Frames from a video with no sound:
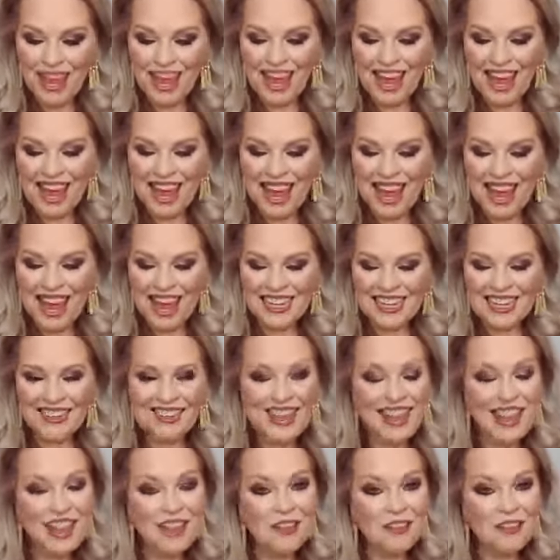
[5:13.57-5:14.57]
And
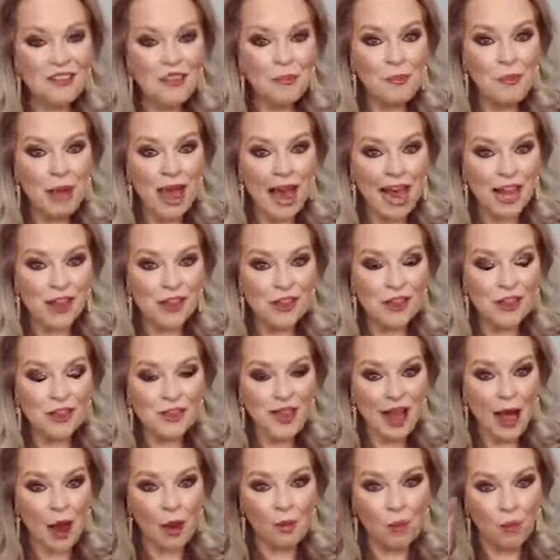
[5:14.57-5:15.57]
these are the patches
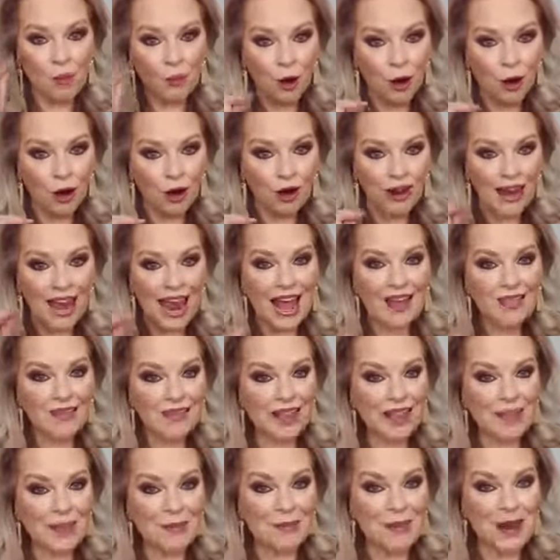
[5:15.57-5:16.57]
that work at
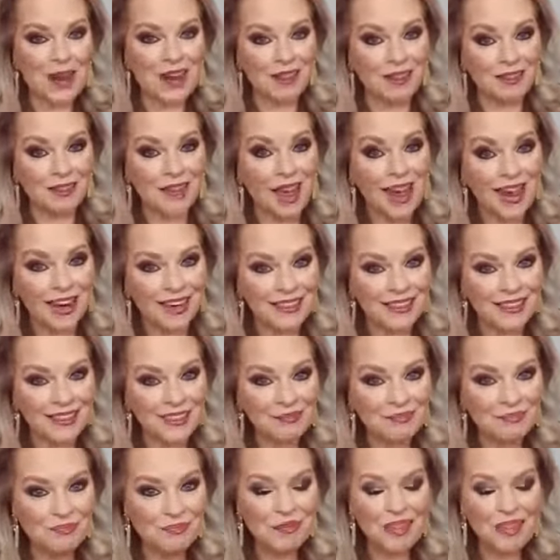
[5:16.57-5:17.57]
the speed of light.
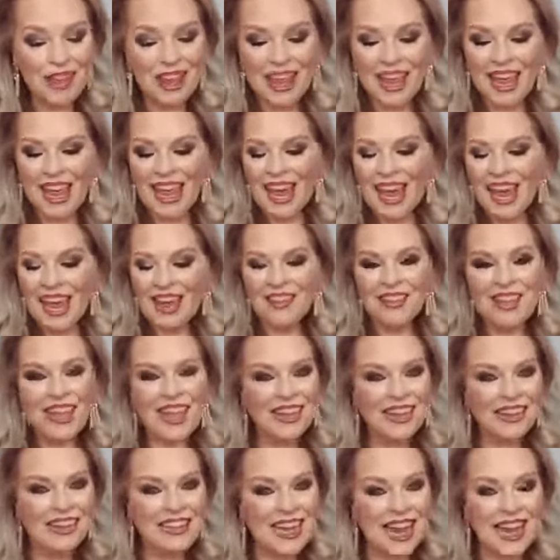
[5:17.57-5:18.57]
And
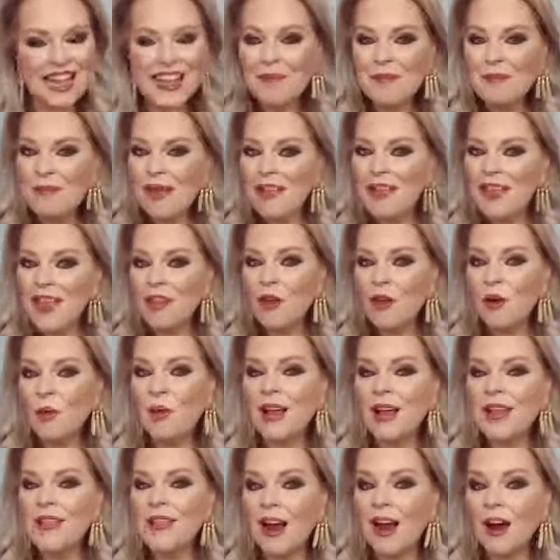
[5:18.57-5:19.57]
it doesn't mean the other
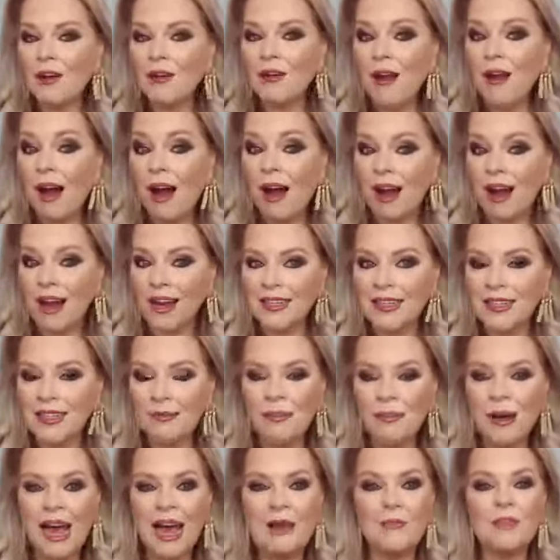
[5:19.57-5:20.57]
ones are not,
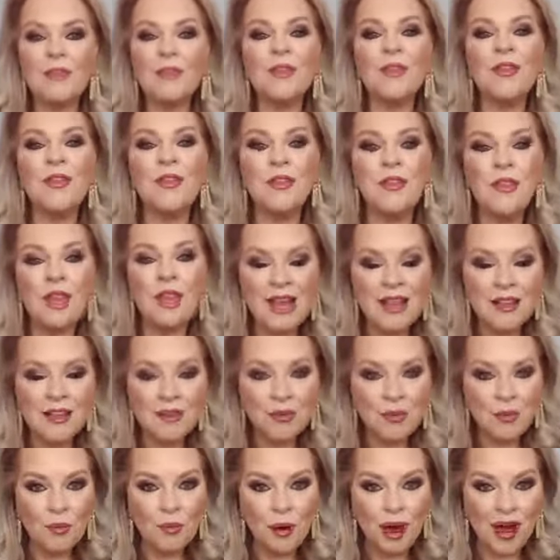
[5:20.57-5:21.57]
but
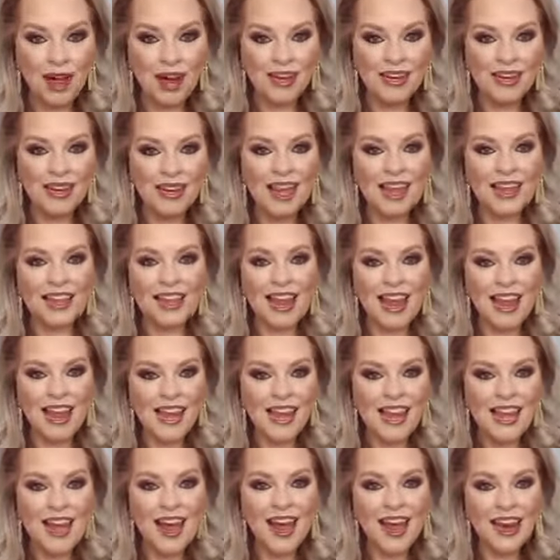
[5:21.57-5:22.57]
this one,
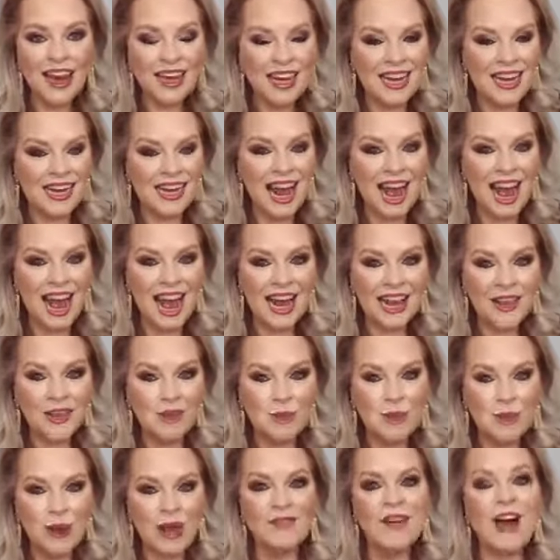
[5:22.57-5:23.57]
Eon and
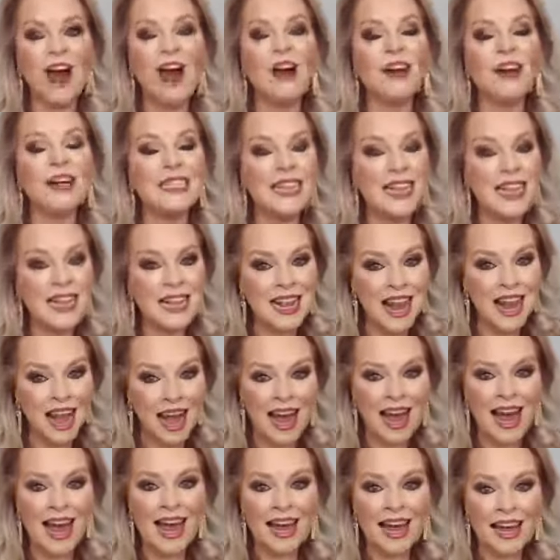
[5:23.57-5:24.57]
Icewave, are
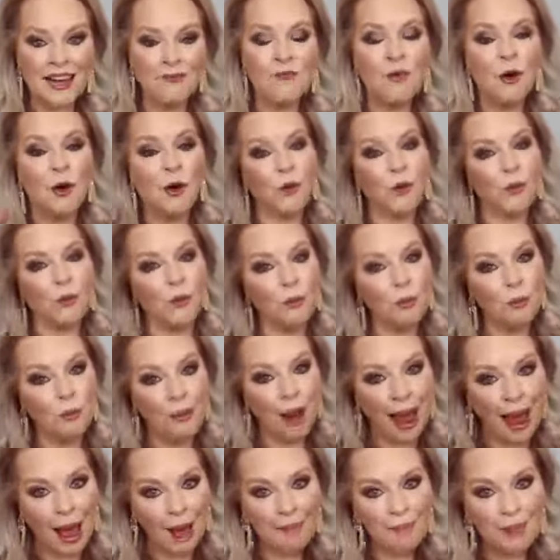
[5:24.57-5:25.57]
designed for
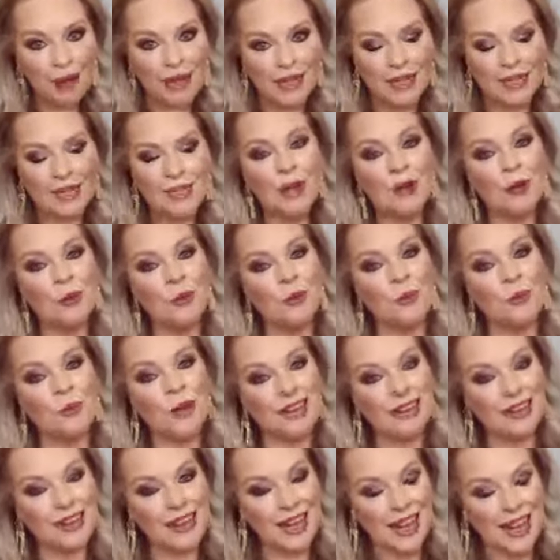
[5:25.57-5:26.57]
rapid
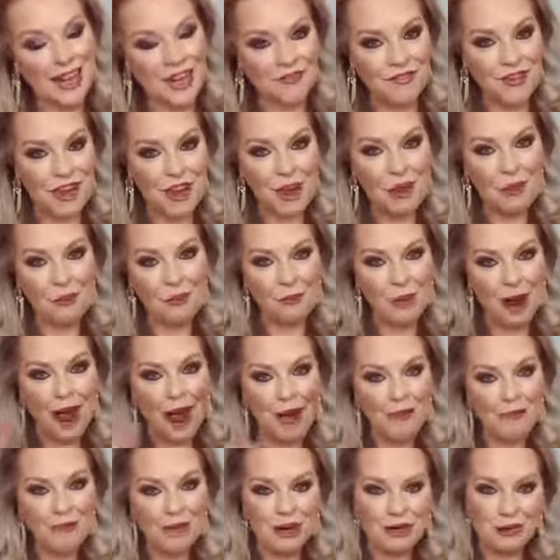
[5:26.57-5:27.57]
relief,
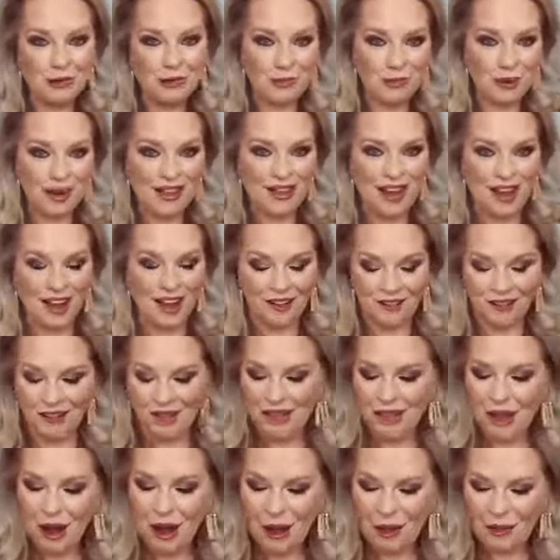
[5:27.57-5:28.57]
rapid
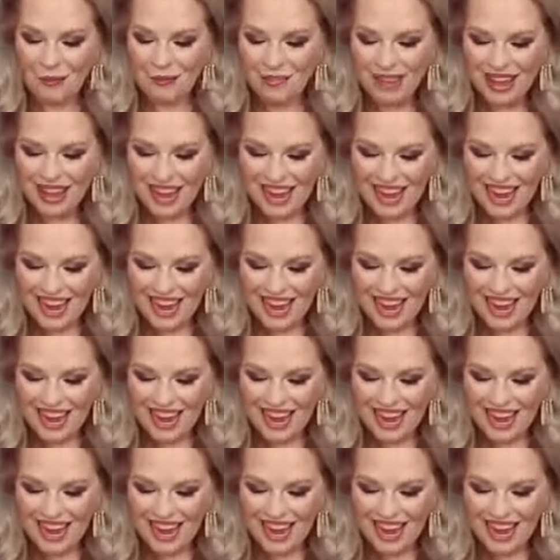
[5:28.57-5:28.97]
results. So